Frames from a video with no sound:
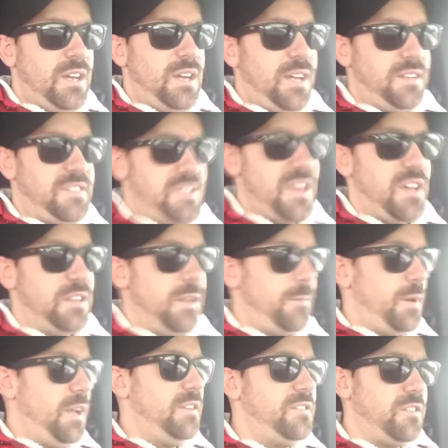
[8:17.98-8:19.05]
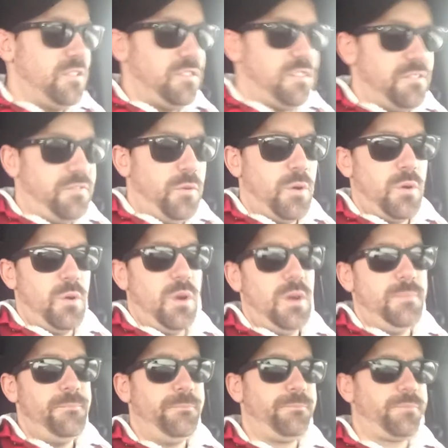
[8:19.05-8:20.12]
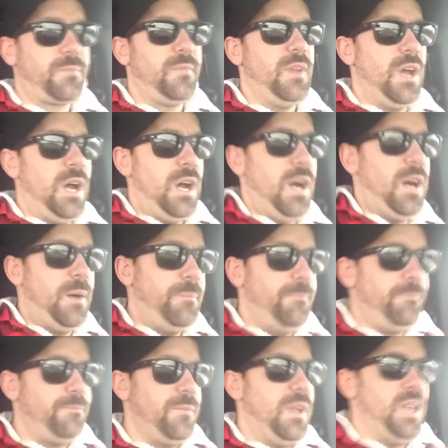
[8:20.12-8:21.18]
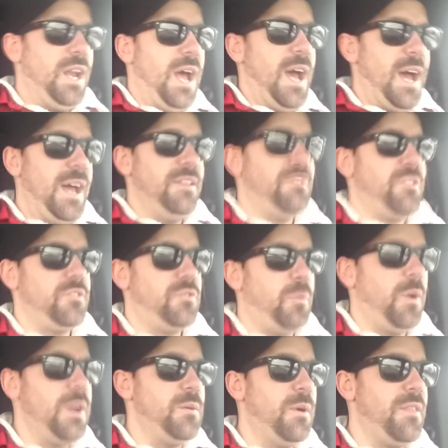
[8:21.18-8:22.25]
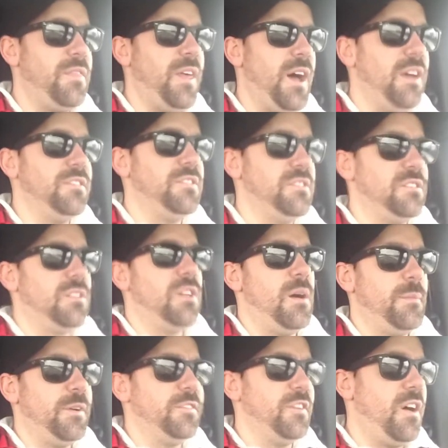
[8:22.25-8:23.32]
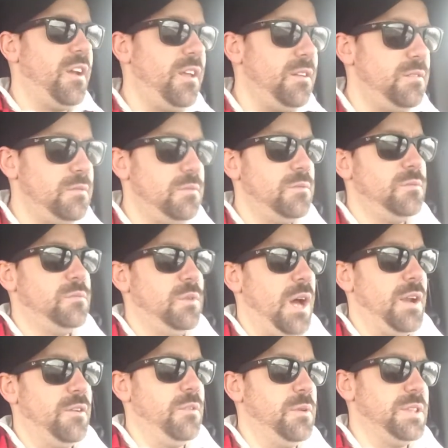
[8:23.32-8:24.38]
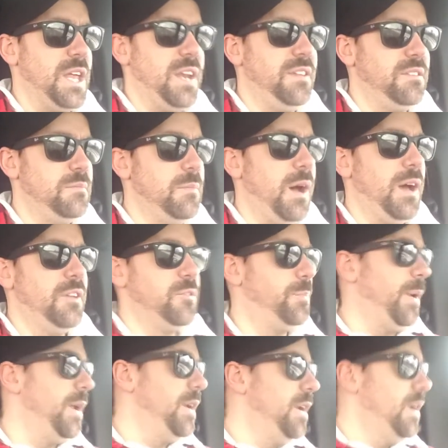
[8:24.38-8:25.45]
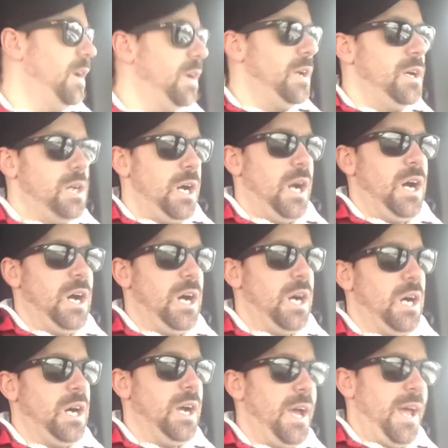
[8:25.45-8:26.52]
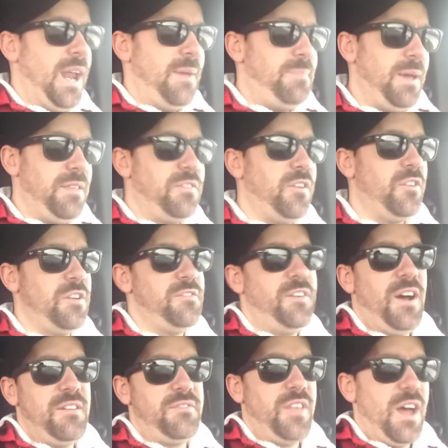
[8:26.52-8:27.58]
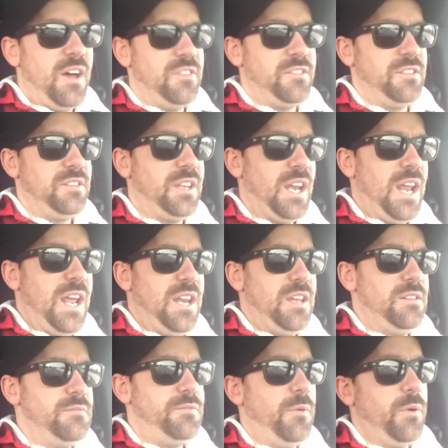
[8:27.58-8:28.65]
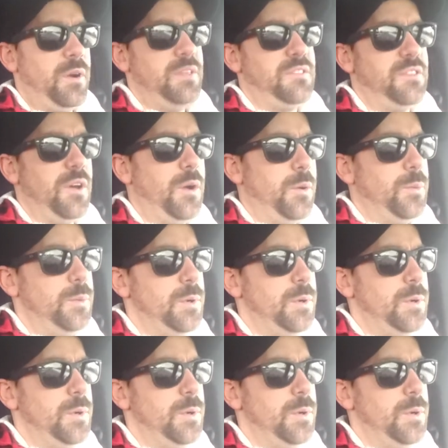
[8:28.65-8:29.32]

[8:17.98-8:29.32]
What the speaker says: it's the unlimited, so it's the 4-door. It had 21,000 kilometers on it. I don't know what that is in miles, but and I paid 35,000 Canadian for it, so